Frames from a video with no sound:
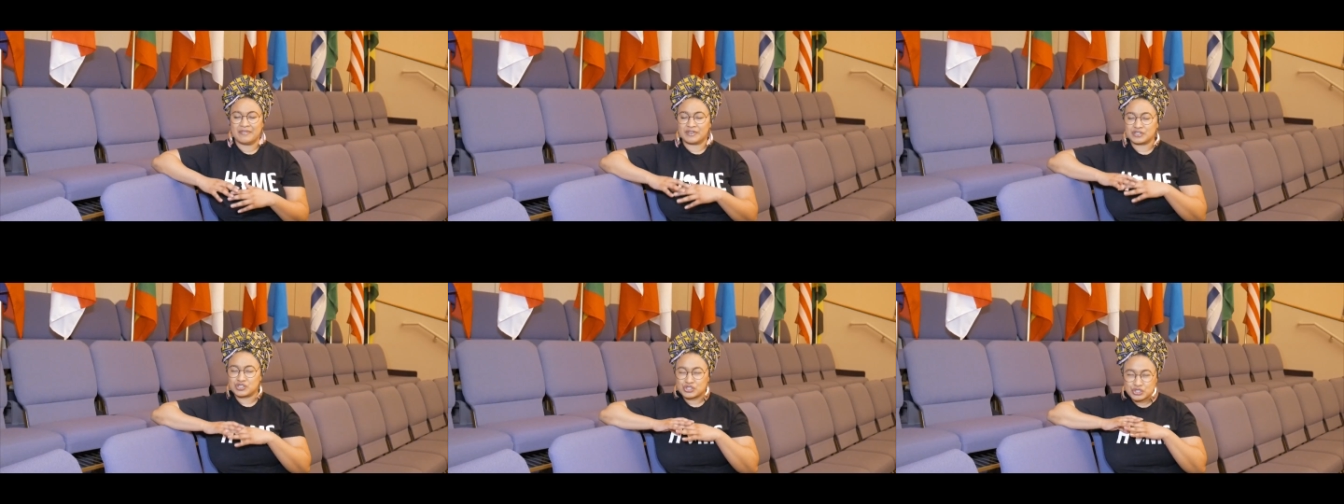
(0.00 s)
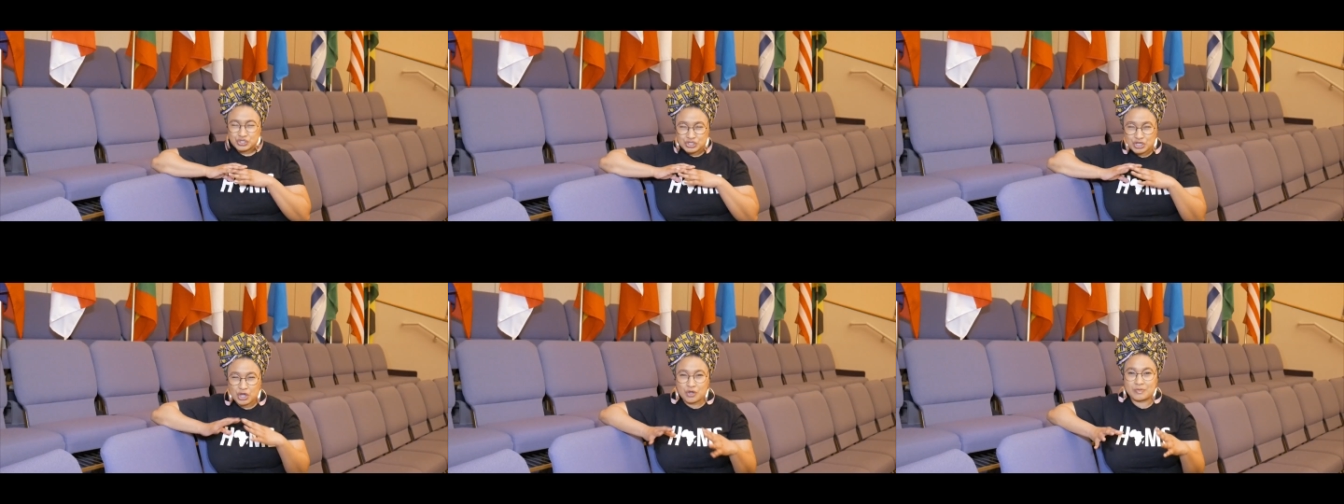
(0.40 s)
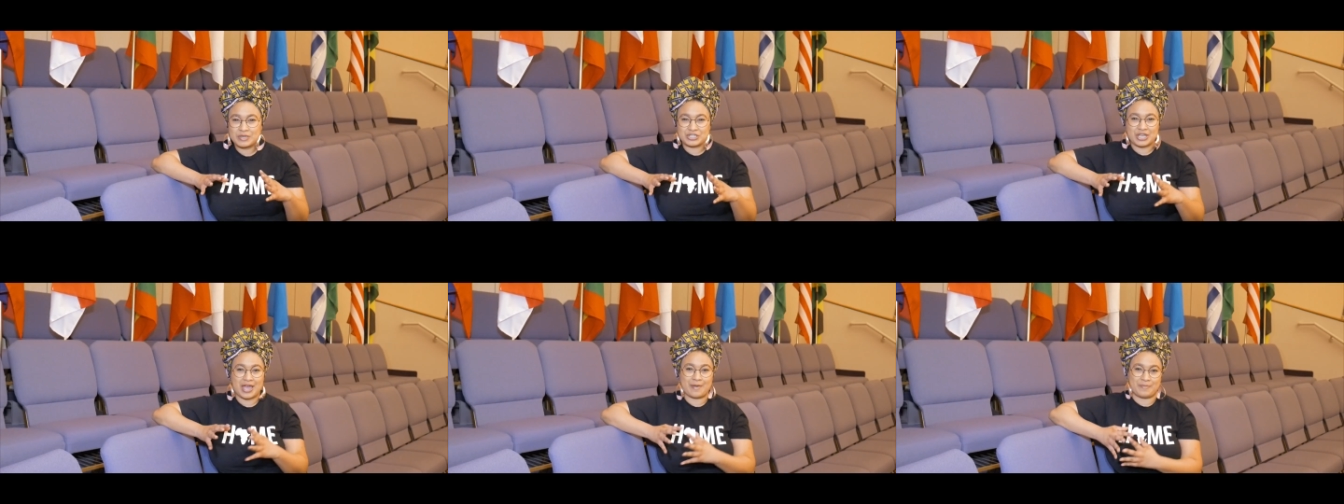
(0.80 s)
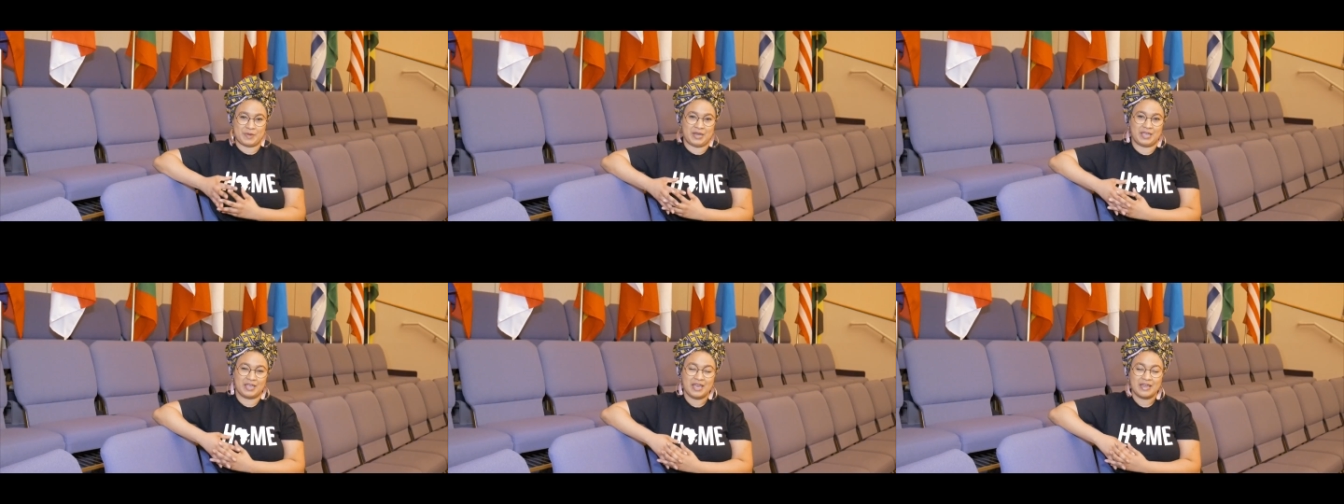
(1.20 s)
there's so much
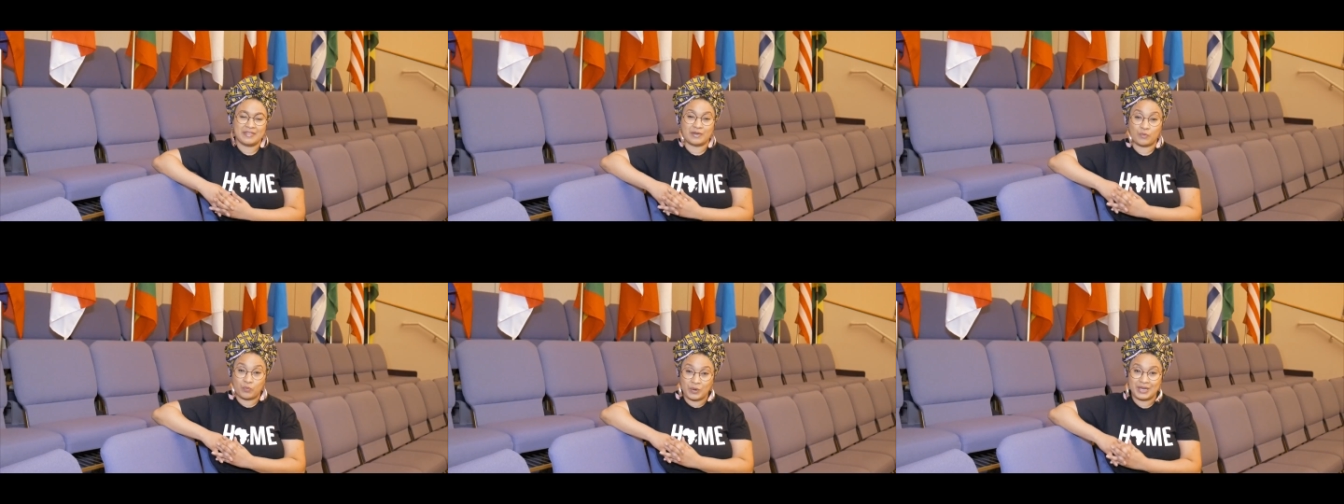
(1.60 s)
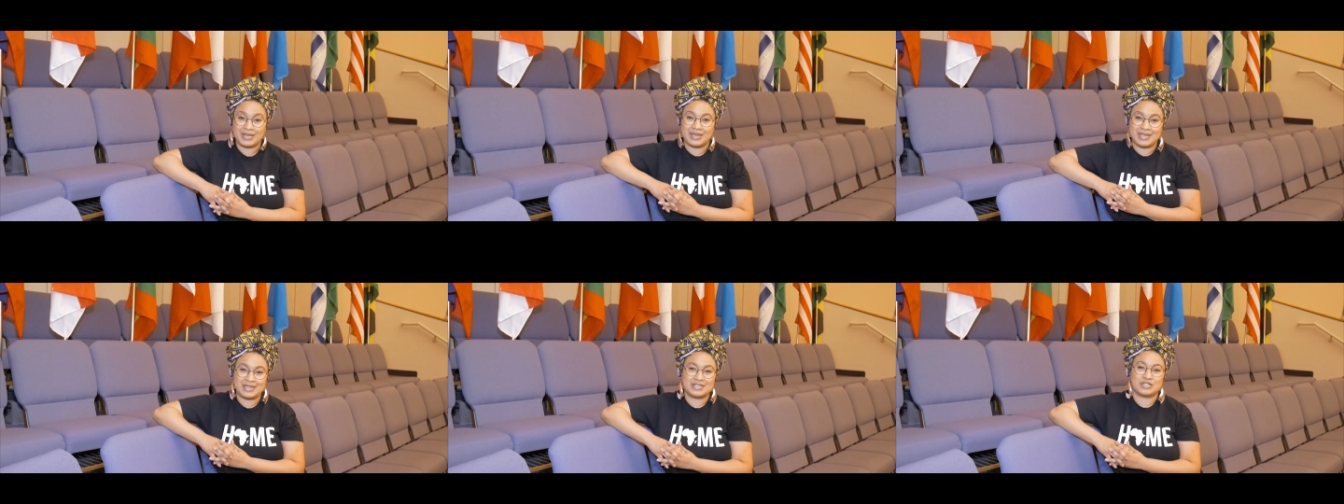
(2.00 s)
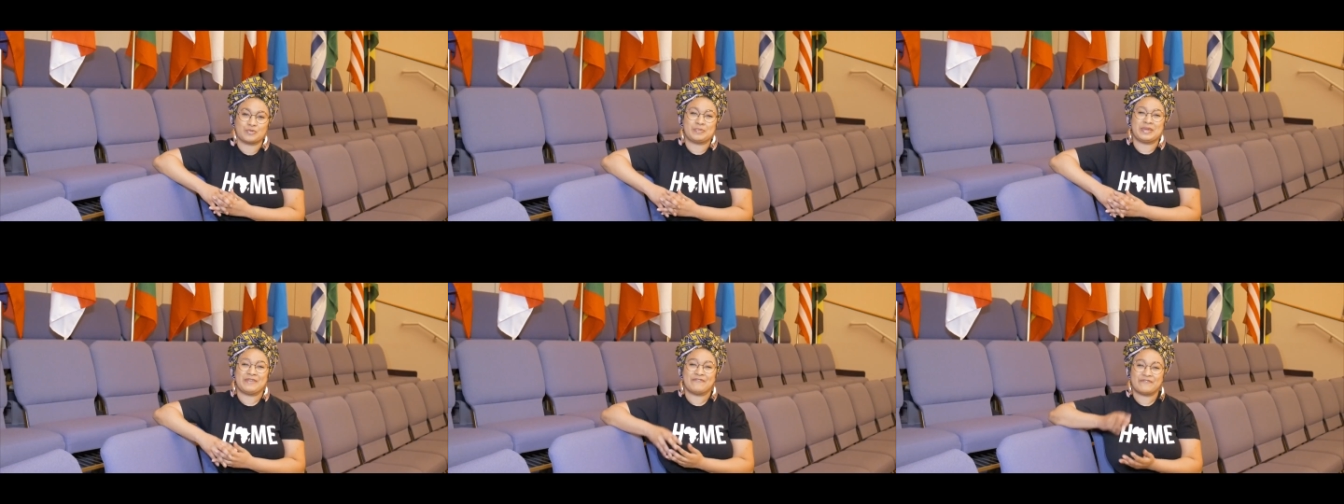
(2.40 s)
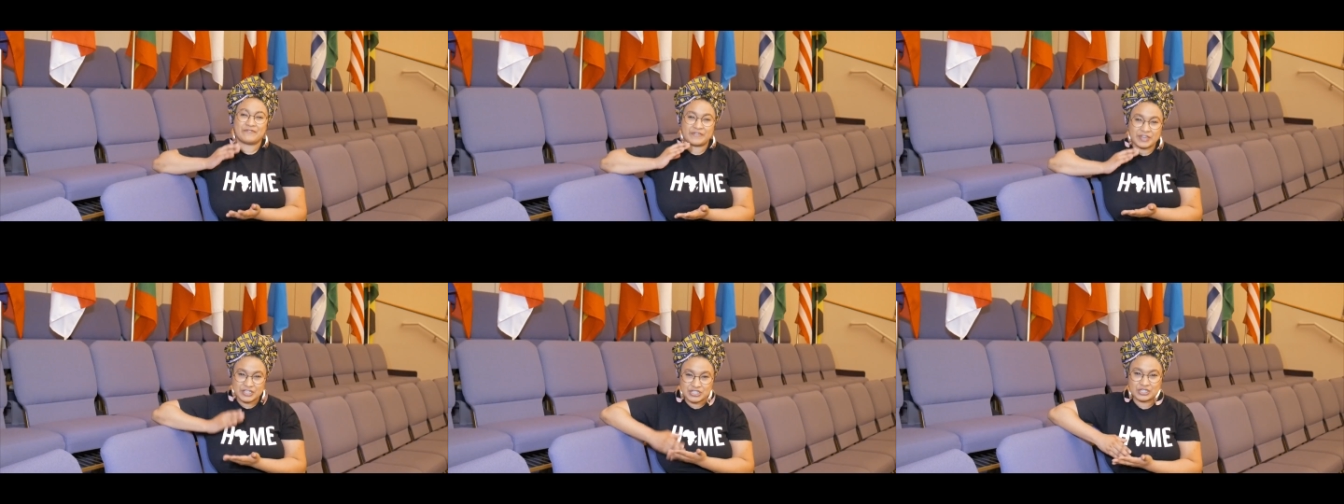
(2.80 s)
happening that we need to be
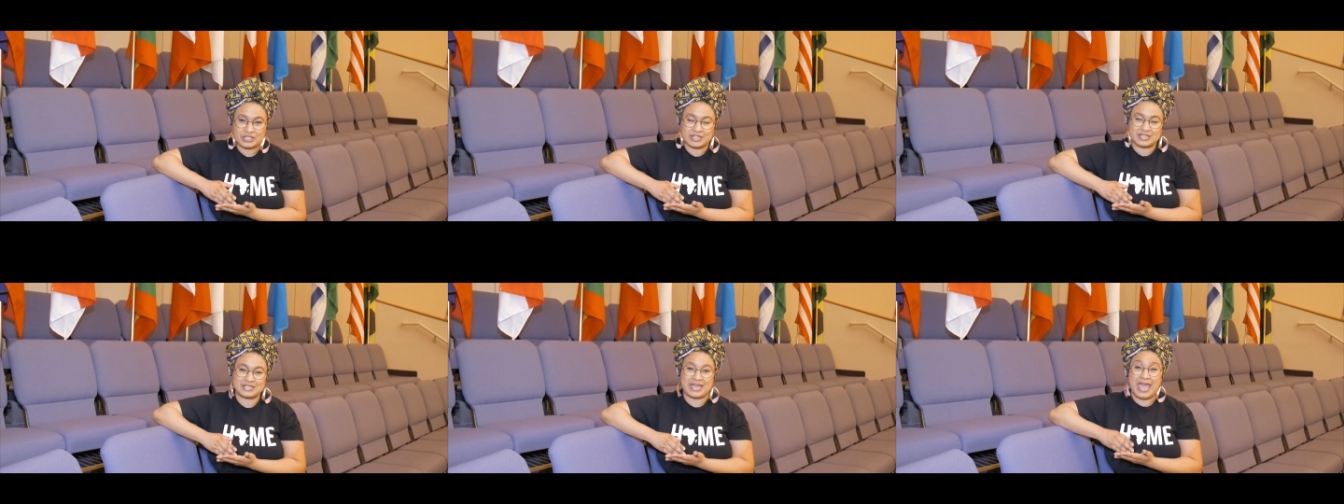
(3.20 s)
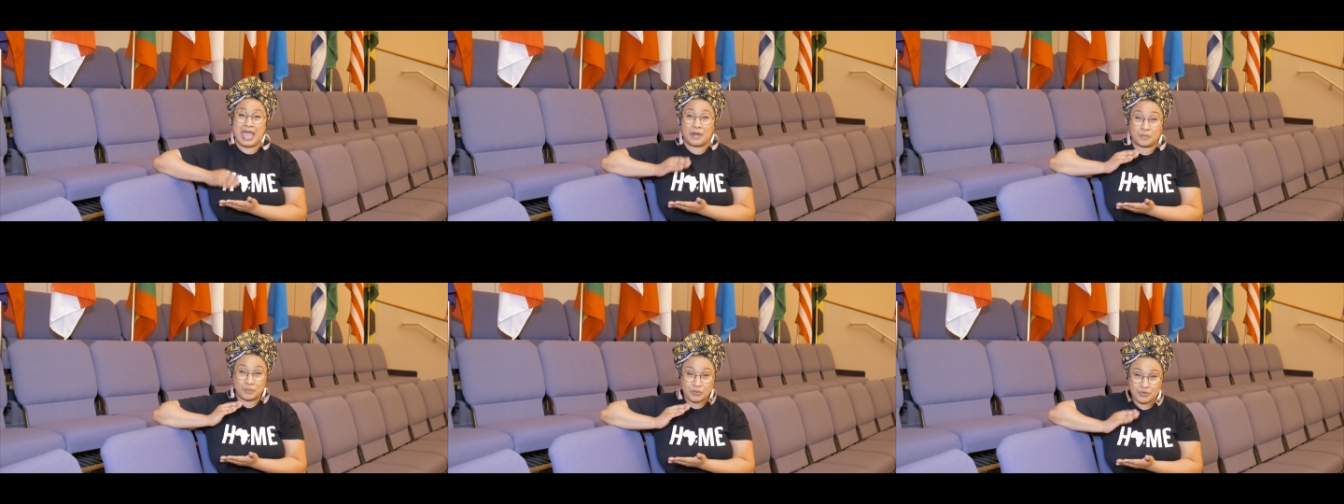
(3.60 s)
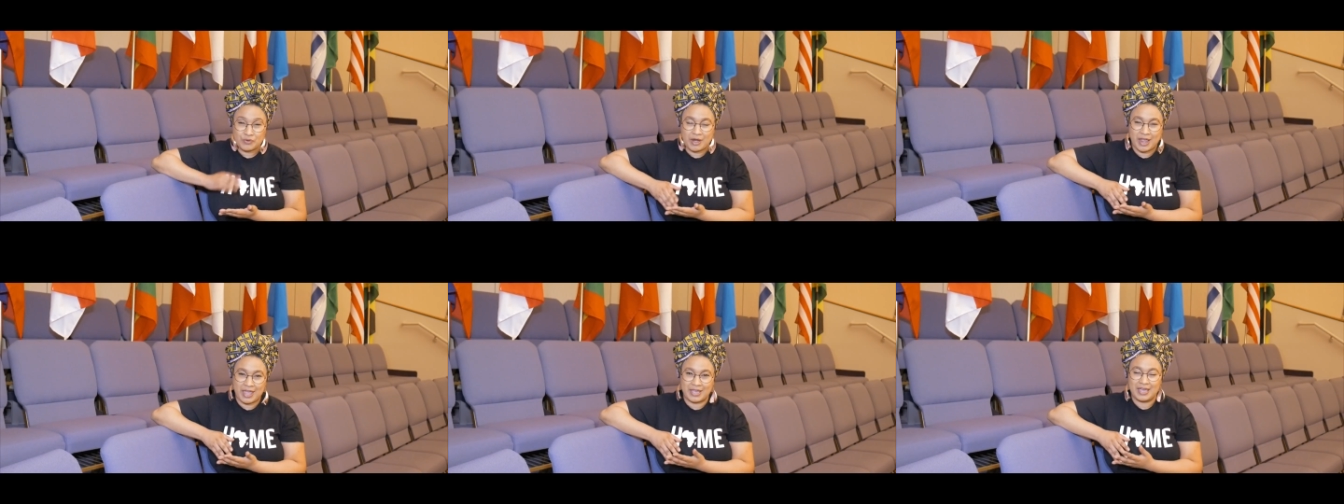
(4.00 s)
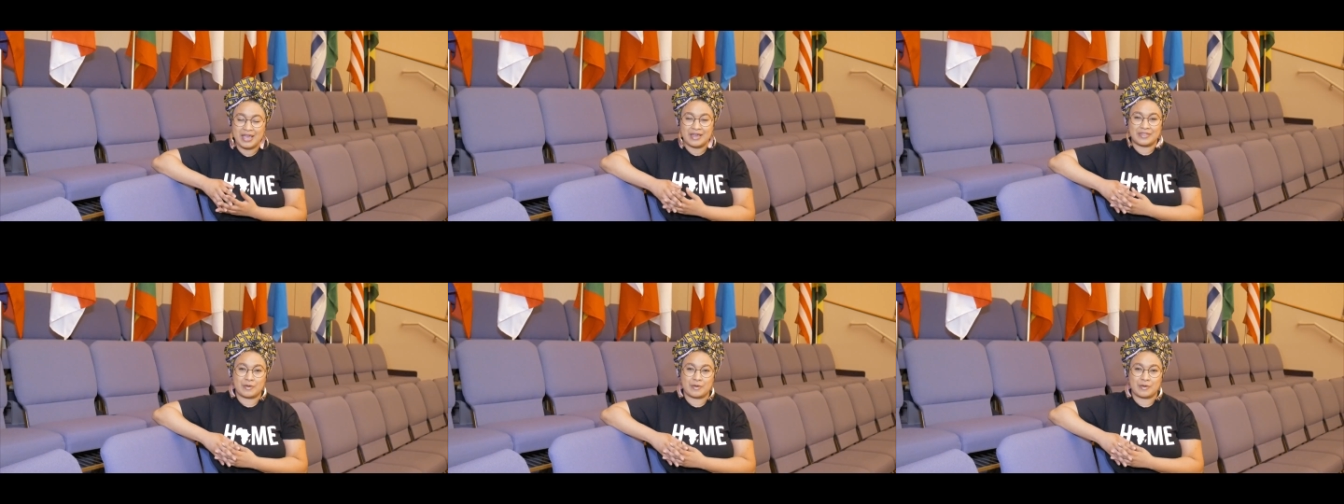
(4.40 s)
vigilant and pray.